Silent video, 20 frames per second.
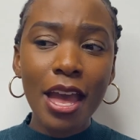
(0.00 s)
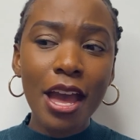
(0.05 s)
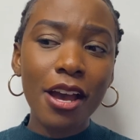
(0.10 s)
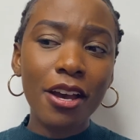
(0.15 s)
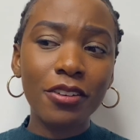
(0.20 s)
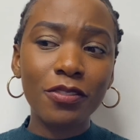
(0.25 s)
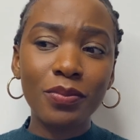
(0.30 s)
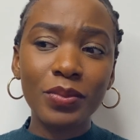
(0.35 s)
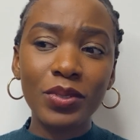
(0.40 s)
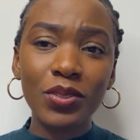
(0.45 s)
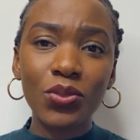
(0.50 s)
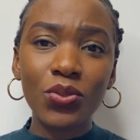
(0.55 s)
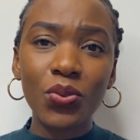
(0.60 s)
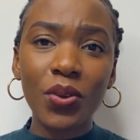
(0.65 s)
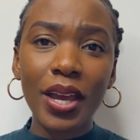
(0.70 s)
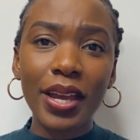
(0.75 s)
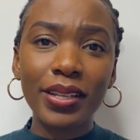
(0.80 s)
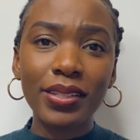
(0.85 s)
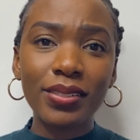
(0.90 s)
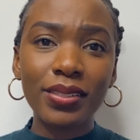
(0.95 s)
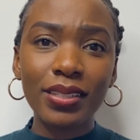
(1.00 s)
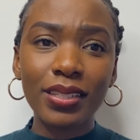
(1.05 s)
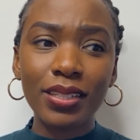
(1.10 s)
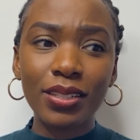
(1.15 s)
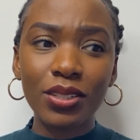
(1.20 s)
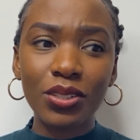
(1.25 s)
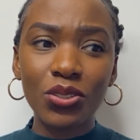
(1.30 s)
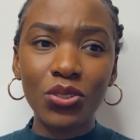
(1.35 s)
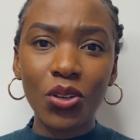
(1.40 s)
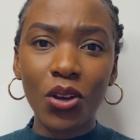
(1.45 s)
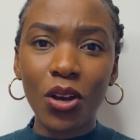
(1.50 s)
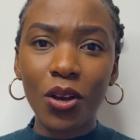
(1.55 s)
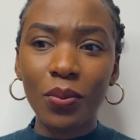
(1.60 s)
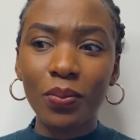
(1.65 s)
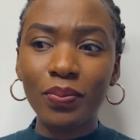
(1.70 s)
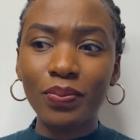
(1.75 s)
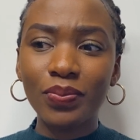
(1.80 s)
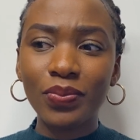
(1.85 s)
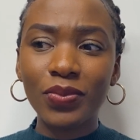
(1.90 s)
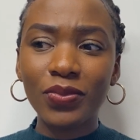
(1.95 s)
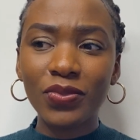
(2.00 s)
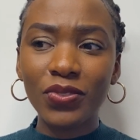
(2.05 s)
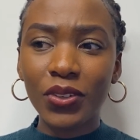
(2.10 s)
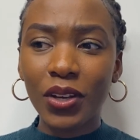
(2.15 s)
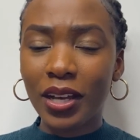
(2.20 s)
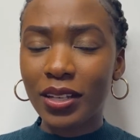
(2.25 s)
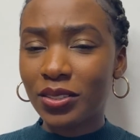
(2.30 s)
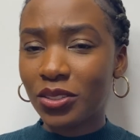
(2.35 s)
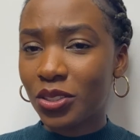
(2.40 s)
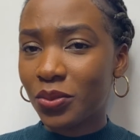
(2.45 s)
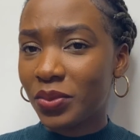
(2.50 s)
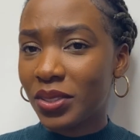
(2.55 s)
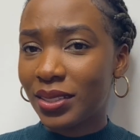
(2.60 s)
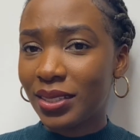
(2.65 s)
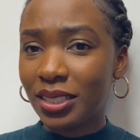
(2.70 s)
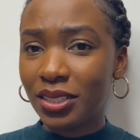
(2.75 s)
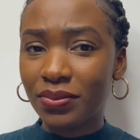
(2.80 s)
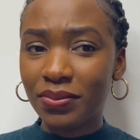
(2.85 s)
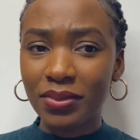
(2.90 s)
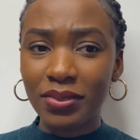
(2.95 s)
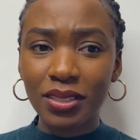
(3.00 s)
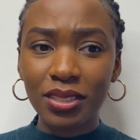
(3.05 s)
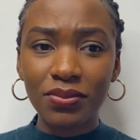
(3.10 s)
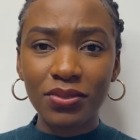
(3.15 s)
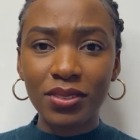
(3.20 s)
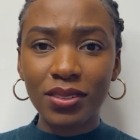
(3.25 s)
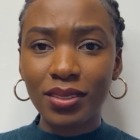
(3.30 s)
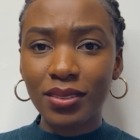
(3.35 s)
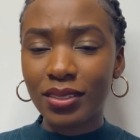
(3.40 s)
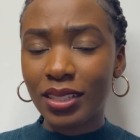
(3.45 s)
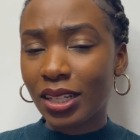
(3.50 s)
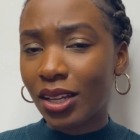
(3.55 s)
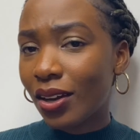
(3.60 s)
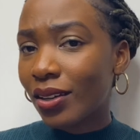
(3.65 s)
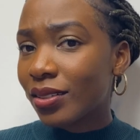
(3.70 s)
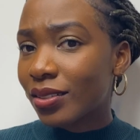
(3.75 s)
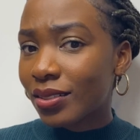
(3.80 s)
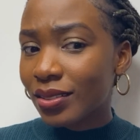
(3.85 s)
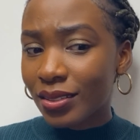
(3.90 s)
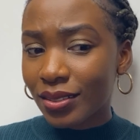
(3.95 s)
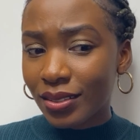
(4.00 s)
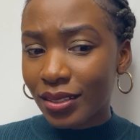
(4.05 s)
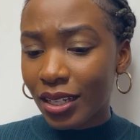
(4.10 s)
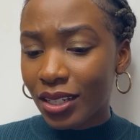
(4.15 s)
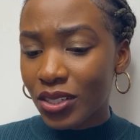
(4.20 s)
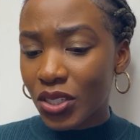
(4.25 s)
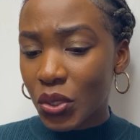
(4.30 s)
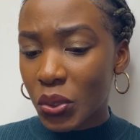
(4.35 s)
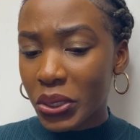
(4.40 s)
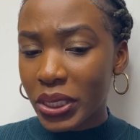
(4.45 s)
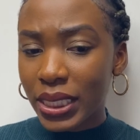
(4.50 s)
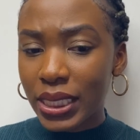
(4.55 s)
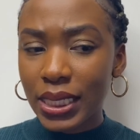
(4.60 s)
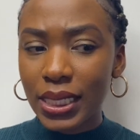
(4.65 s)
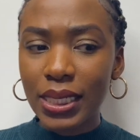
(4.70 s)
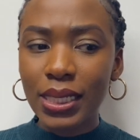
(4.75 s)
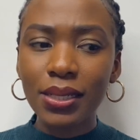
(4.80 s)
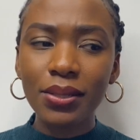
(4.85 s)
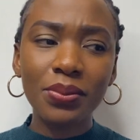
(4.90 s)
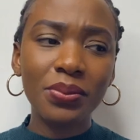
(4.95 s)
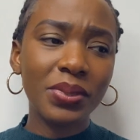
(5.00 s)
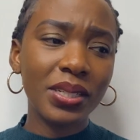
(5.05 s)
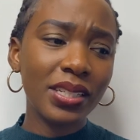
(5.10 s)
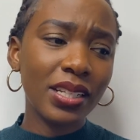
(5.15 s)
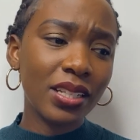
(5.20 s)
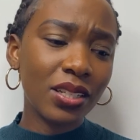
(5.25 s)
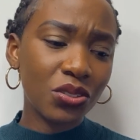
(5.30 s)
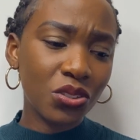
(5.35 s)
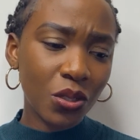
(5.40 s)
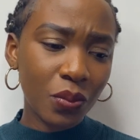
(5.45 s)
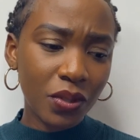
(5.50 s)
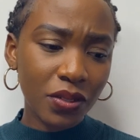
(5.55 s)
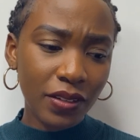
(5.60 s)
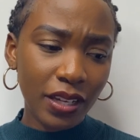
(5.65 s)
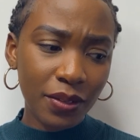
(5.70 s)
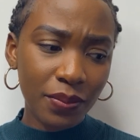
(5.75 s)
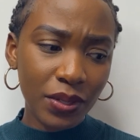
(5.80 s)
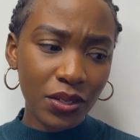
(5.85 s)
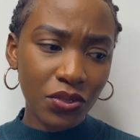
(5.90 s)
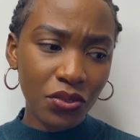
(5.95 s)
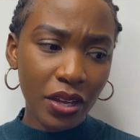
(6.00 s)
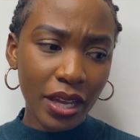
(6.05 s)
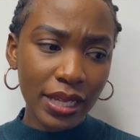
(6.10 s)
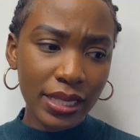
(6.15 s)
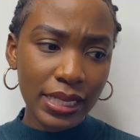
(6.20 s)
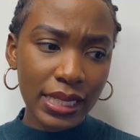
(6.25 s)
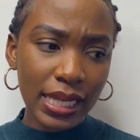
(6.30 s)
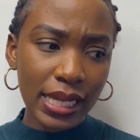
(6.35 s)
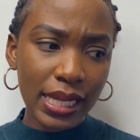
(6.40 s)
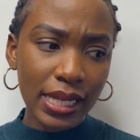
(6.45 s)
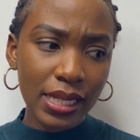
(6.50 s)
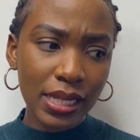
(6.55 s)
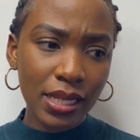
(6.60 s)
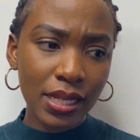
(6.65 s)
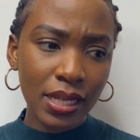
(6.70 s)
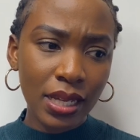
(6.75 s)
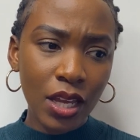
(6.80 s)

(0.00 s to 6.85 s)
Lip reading: I've been trying to get a job customer service ever since I got in this country. What other job have I been trying to get?